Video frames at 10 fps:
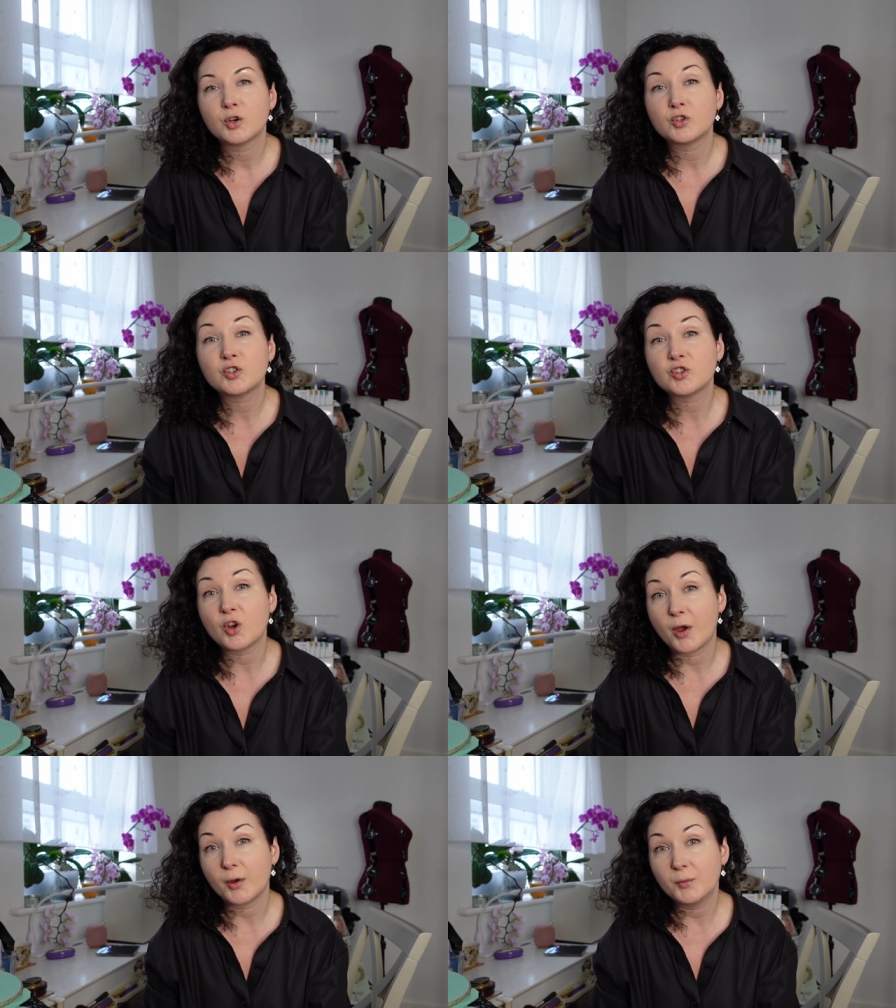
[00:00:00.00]

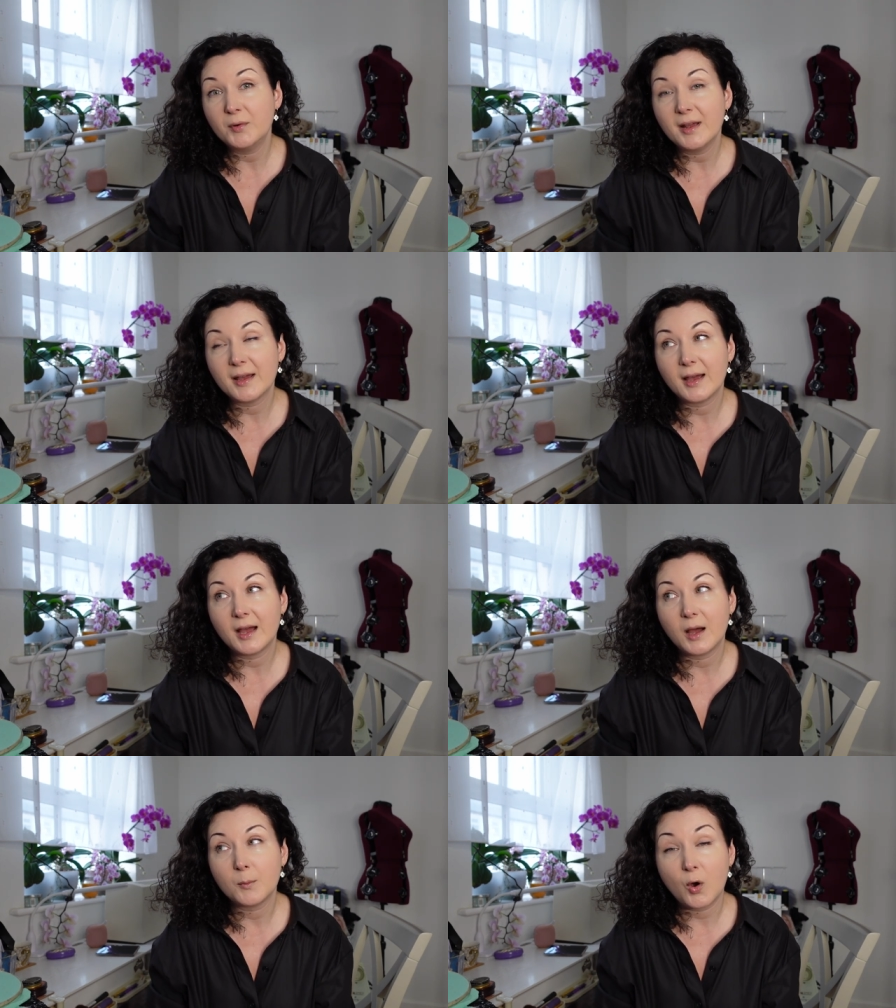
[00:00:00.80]
shown
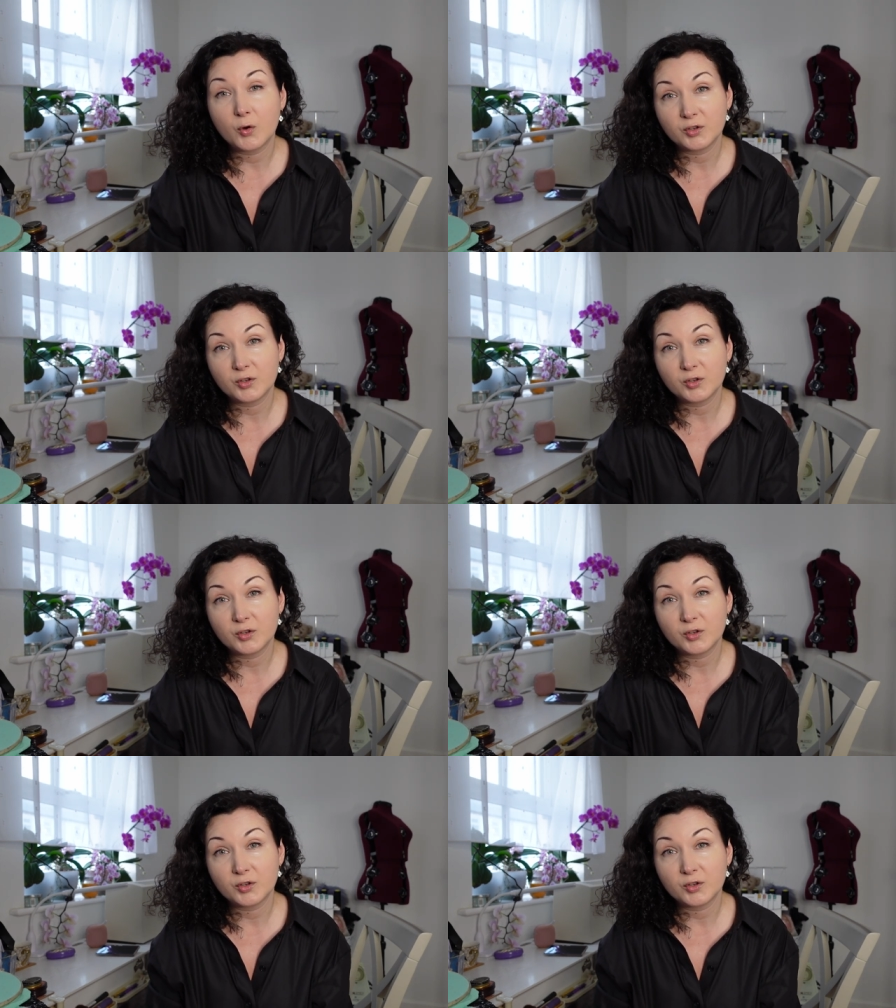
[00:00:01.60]
um, on